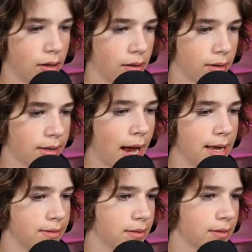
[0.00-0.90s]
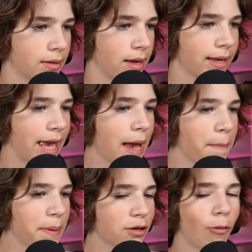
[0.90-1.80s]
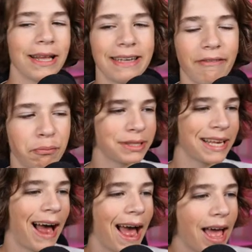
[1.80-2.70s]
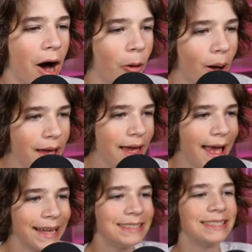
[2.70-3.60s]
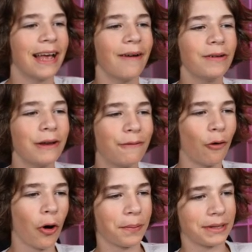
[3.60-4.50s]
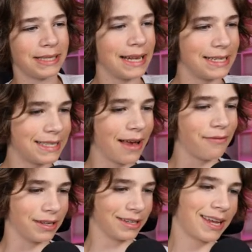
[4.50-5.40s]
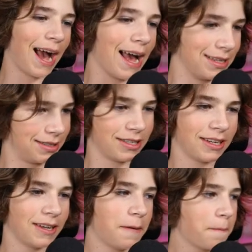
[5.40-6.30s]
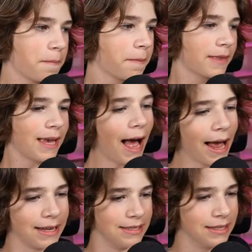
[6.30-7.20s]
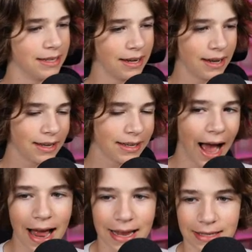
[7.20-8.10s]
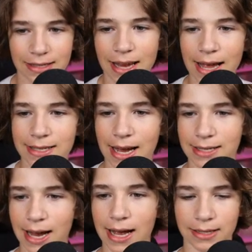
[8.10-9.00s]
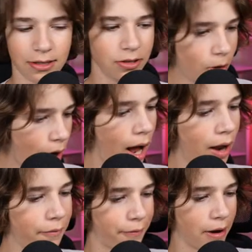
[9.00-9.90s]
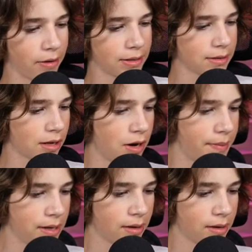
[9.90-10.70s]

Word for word: Guys, it can't be 27% IO and 74% 7. Guys, guys, guys, guys, guys, guys. You know how unfair this is going to be?